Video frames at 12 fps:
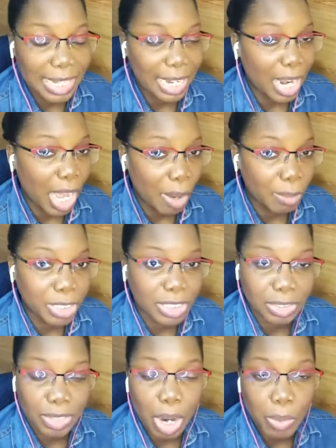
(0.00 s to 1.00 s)
then how
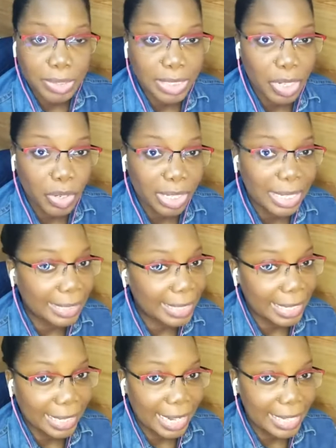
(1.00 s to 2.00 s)
much hours are you going to
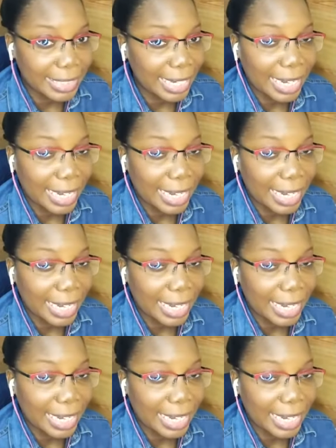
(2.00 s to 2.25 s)
dedicate